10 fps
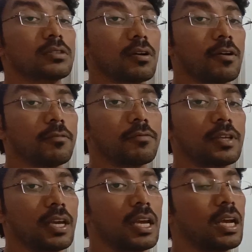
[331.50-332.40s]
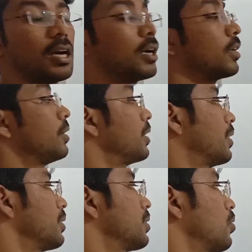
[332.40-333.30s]
of a are in
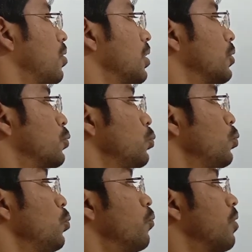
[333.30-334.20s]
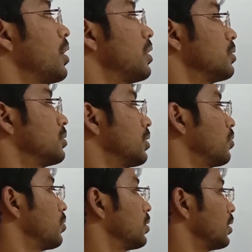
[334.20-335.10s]
decreasing order, 2 1
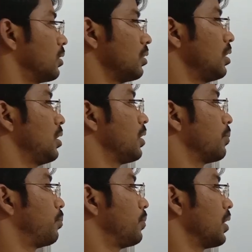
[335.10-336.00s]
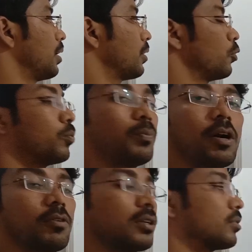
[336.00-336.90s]
0. Here a cube
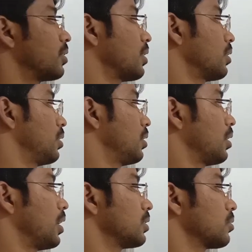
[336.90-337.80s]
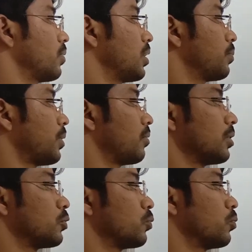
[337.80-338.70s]
power 3, a square
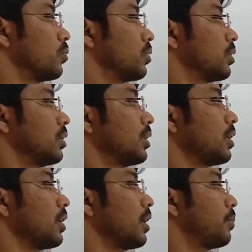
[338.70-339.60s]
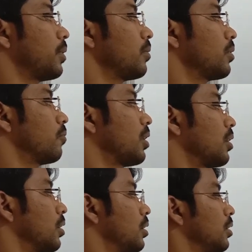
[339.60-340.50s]
power 2, here a power
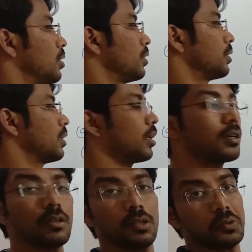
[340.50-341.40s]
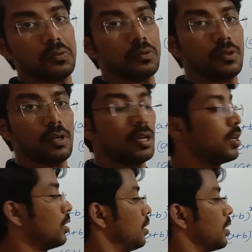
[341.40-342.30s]
1, here
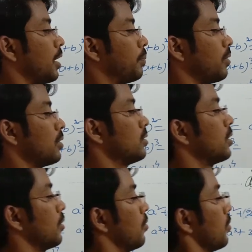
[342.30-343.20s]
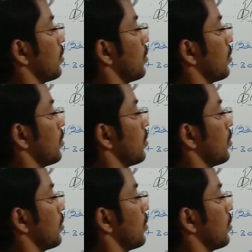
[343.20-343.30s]
a power 0.